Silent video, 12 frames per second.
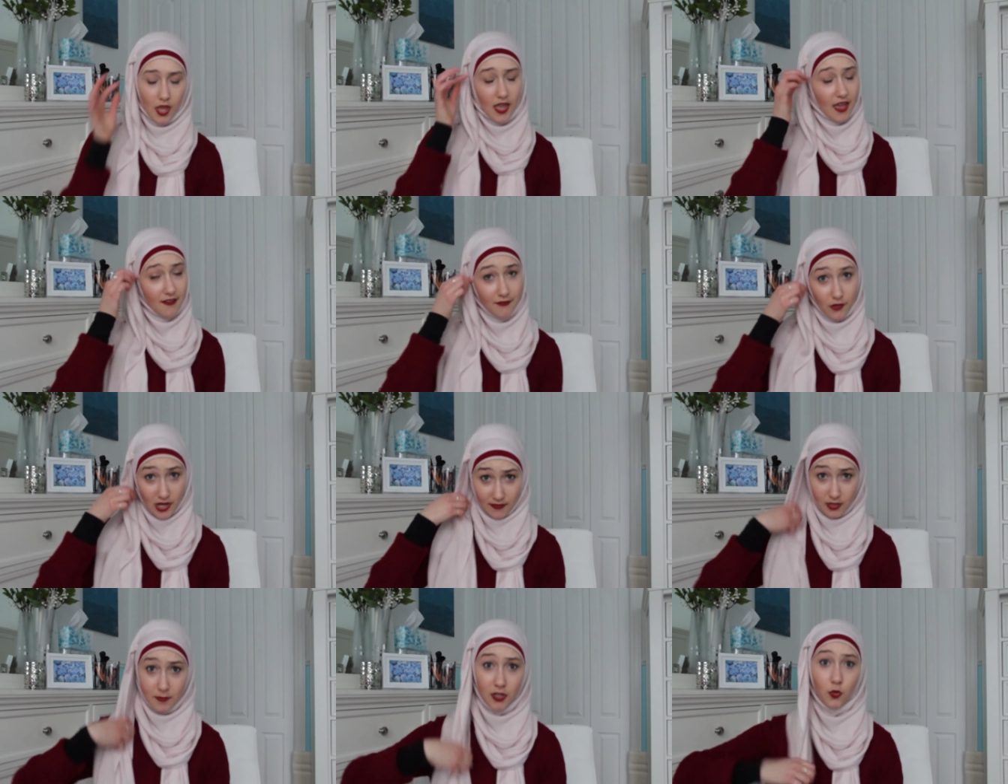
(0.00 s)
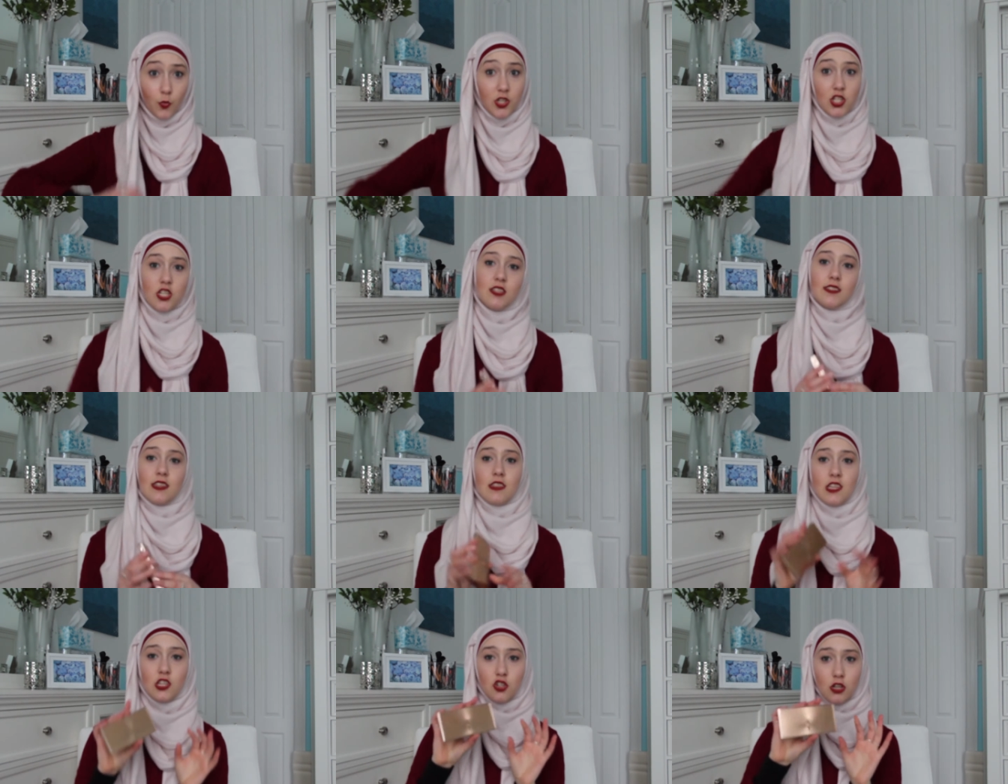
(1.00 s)
have raved about, which is
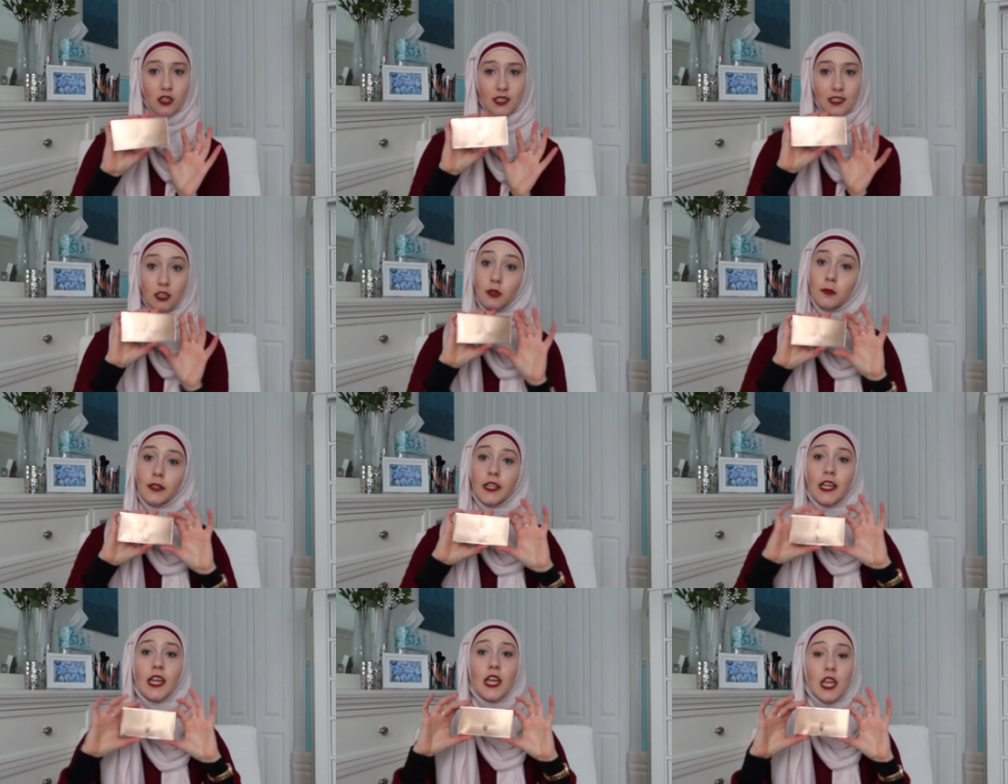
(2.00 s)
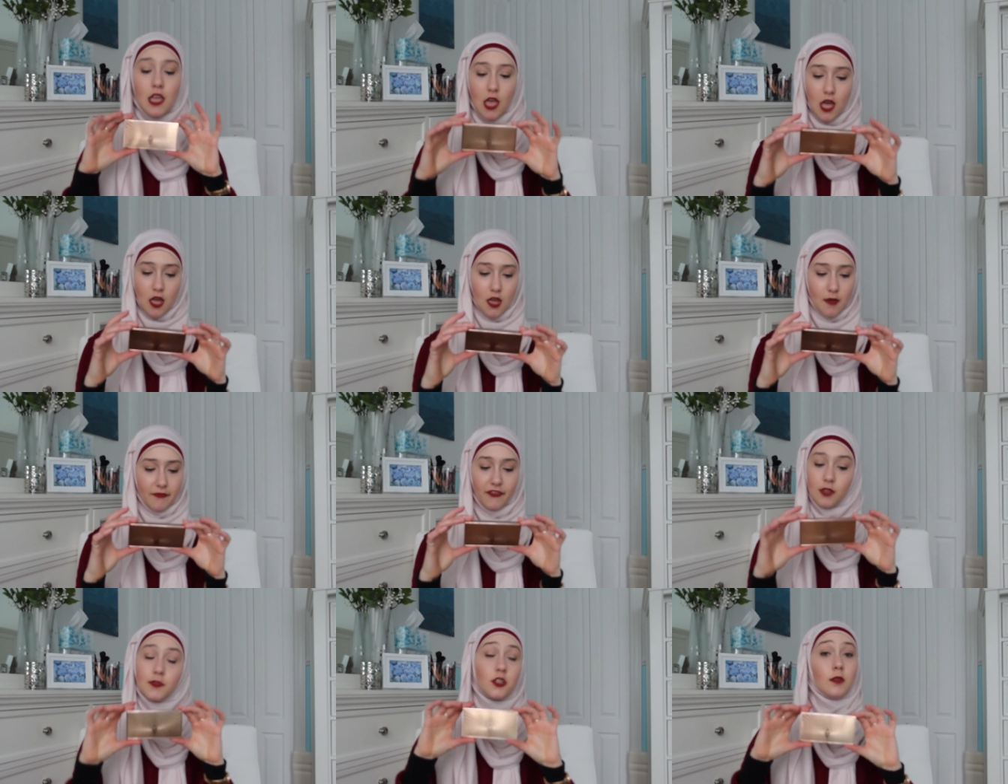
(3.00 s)
the Charlotte Tilbury
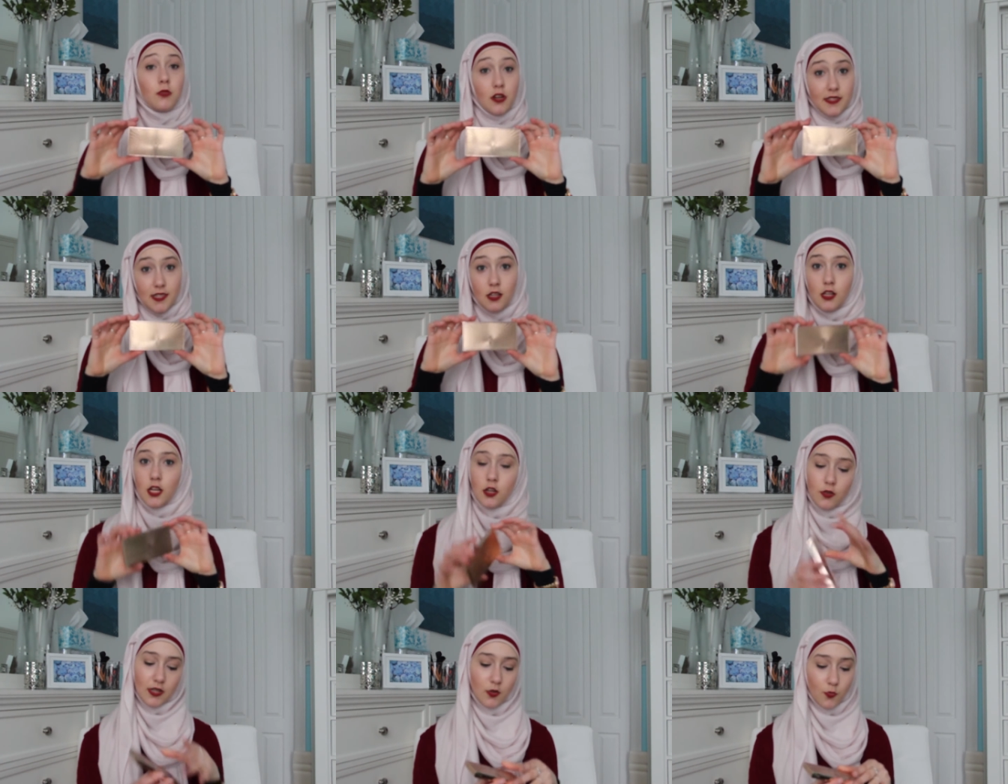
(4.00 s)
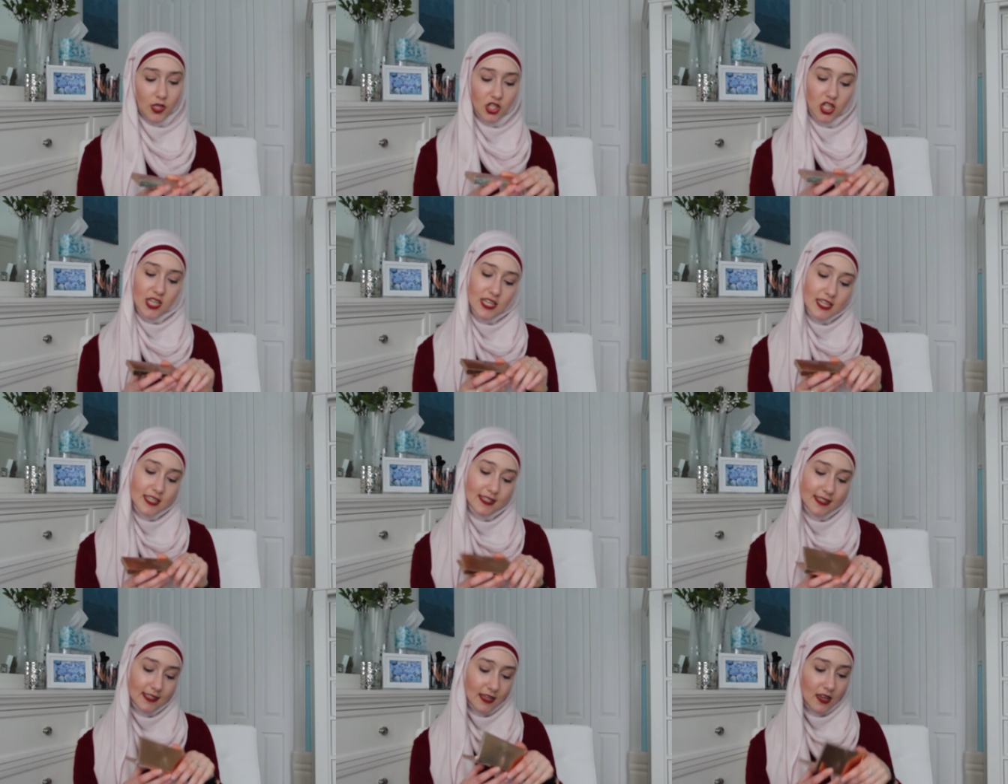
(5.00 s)
Filmstar Bronze and Glow, which
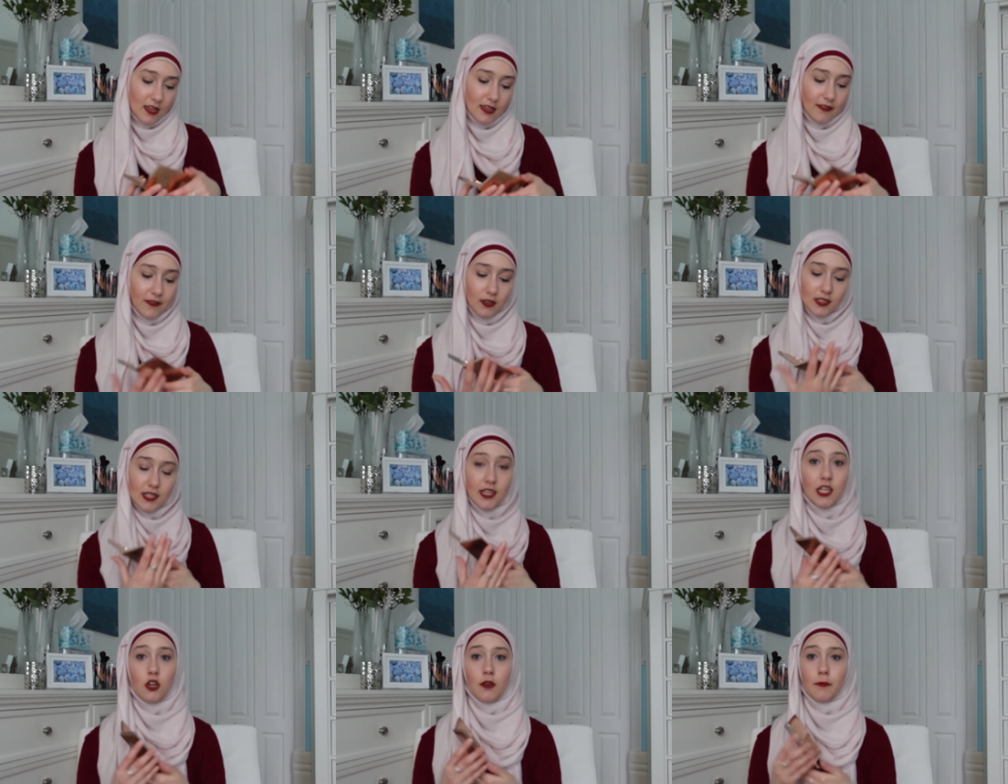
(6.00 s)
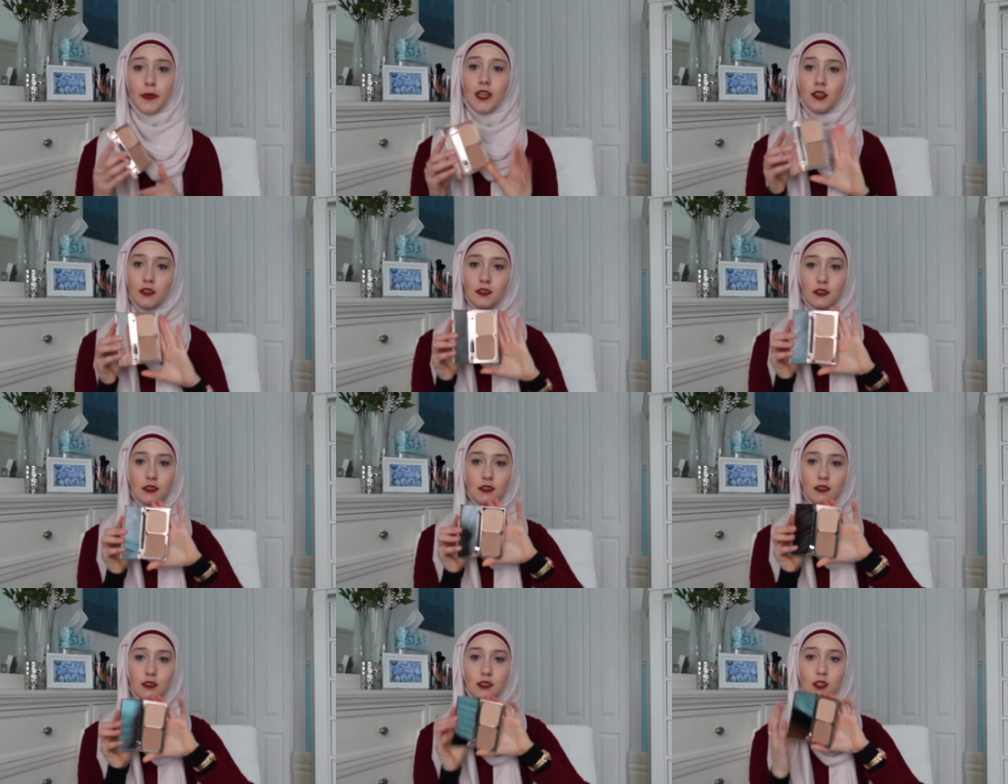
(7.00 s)
is a very tiny compact
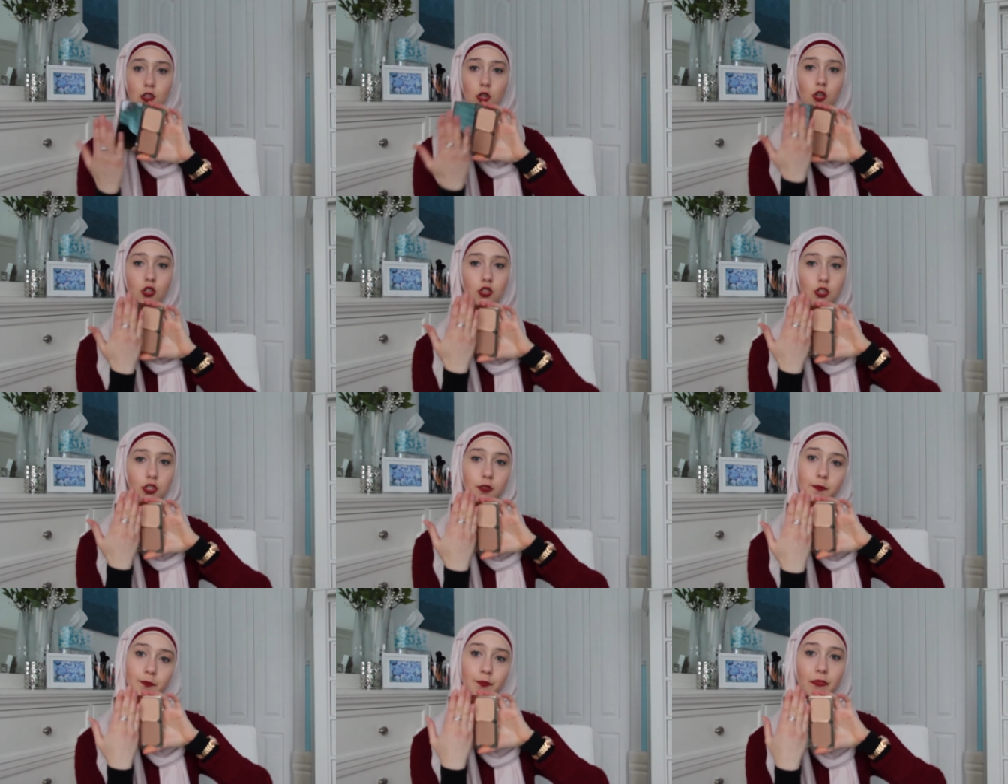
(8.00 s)
dupe.